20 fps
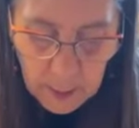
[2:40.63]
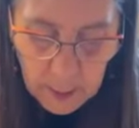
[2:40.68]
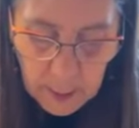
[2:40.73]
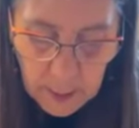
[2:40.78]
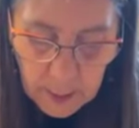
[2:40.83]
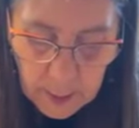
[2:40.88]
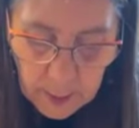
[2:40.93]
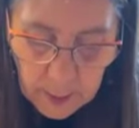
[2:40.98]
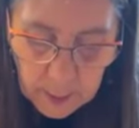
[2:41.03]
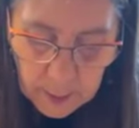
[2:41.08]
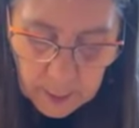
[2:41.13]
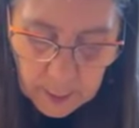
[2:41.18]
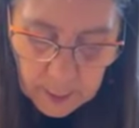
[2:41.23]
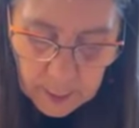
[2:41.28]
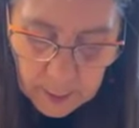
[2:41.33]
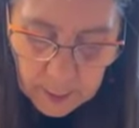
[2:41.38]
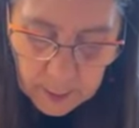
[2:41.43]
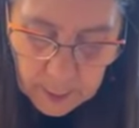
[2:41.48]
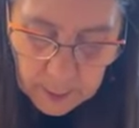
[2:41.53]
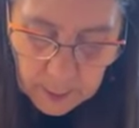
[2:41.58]
All right,
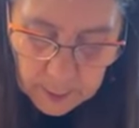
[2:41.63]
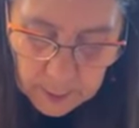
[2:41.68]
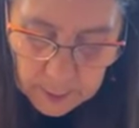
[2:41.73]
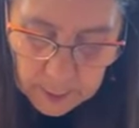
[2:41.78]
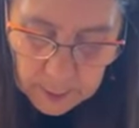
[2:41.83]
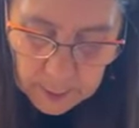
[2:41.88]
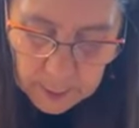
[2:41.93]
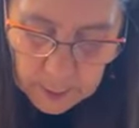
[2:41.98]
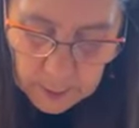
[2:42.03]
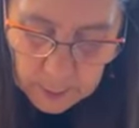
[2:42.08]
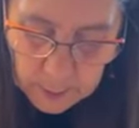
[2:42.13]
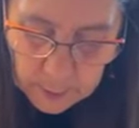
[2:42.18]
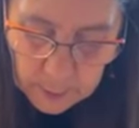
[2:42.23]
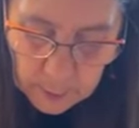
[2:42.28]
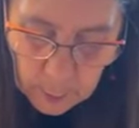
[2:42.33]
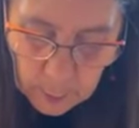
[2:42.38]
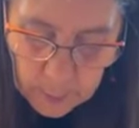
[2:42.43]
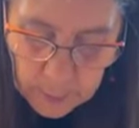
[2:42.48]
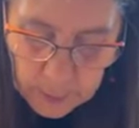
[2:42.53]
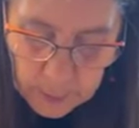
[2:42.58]
just a
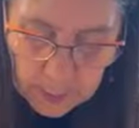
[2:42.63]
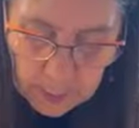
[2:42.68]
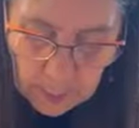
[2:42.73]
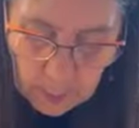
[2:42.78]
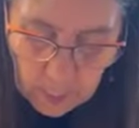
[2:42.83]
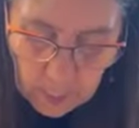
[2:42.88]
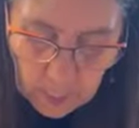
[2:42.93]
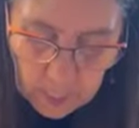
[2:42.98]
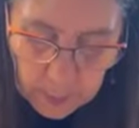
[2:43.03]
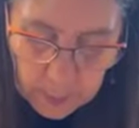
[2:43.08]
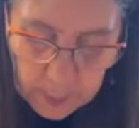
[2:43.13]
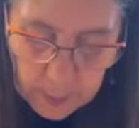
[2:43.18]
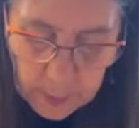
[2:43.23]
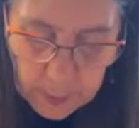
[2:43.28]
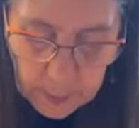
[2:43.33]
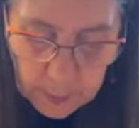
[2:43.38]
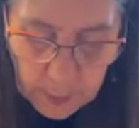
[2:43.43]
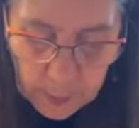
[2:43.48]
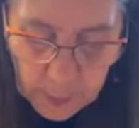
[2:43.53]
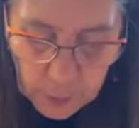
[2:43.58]
little bit. We're going
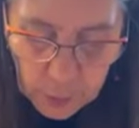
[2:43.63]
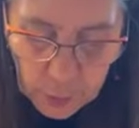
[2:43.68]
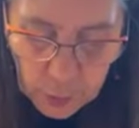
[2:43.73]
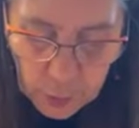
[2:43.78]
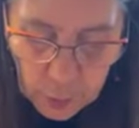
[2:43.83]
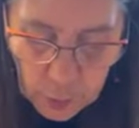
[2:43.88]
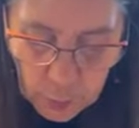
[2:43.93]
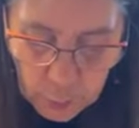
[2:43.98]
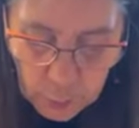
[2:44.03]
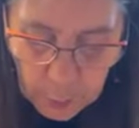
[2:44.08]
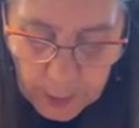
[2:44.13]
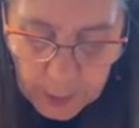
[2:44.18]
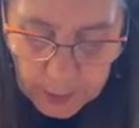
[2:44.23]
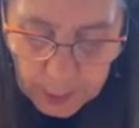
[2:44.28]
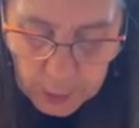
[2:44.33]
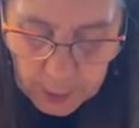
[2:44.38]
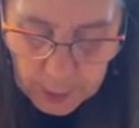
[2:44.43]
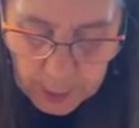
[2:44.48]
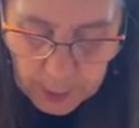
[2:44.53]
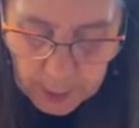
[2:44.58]
to
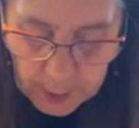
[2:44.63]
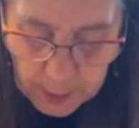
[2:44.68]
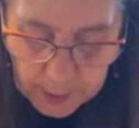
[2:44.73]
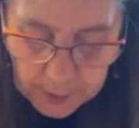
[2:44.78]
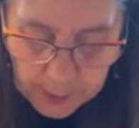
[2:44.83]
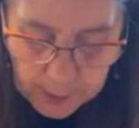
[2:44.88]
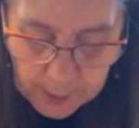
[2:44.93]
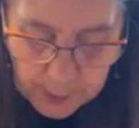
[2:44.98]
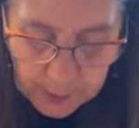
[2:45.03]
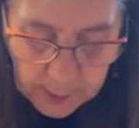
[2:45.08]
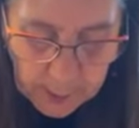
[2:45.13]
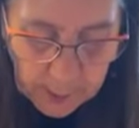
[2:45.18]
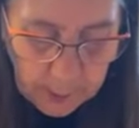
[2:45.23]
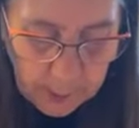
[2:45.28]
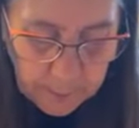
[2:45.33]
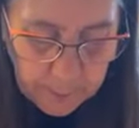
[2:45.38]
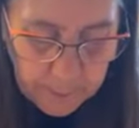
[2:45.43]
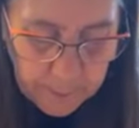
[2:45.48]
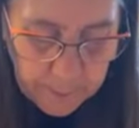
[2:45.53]
stretch this